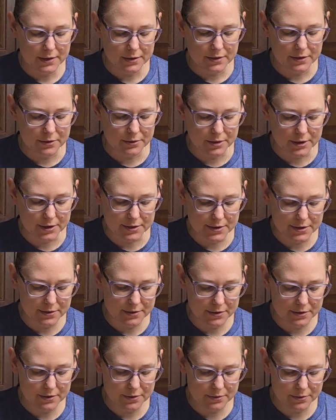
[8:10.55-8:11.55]
All right.
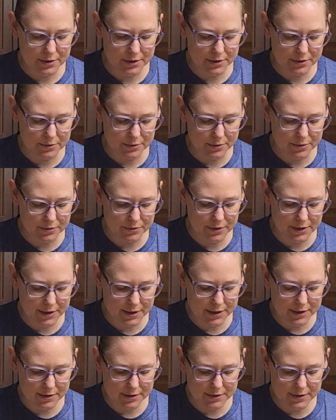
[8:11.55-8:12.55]
Well, we've
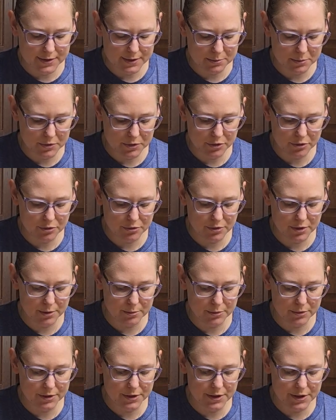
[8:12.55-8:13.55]
got some
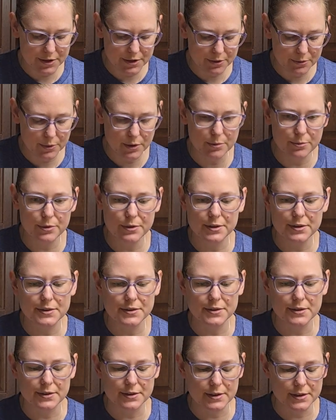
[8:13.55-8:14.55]
crumbly
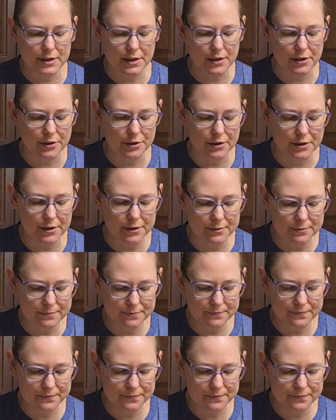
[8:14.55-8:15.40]
wumblies on here.